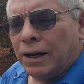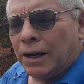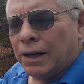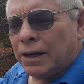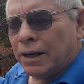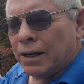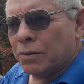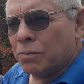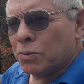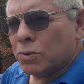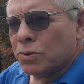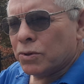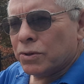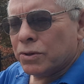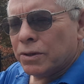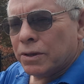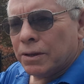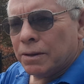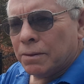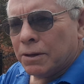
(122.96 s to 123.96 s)
and then we'll
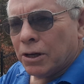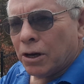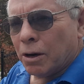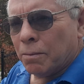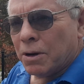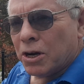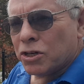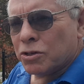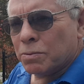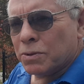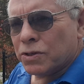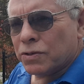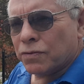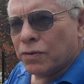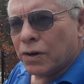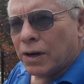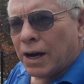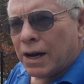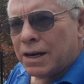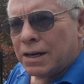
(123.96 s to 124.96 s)
get our measurements
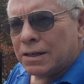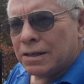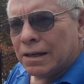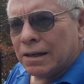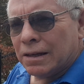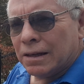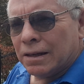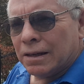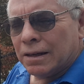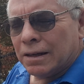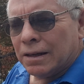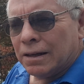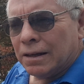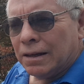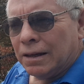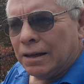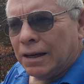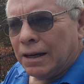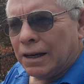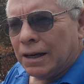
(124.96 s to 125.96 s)
for height
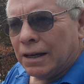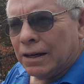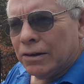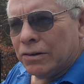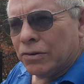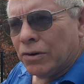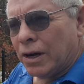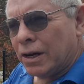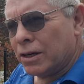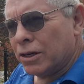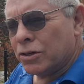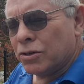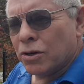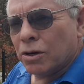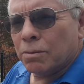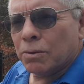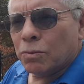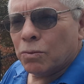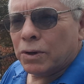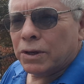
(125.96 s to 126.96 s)
and try and
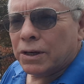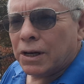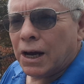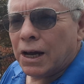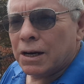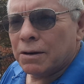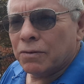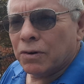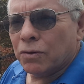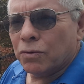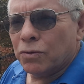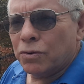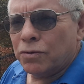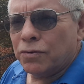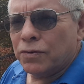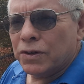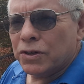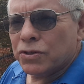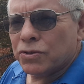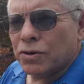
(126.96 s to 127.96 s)
determine what kind of a
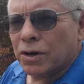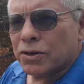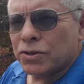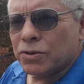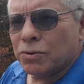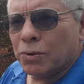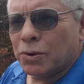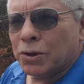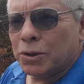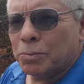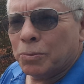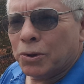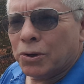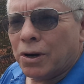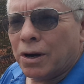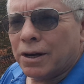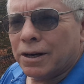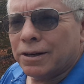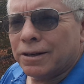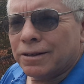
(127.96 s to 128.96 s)
roofing structure we're going to put
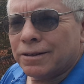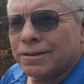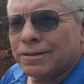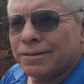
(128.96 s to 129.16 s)
on it.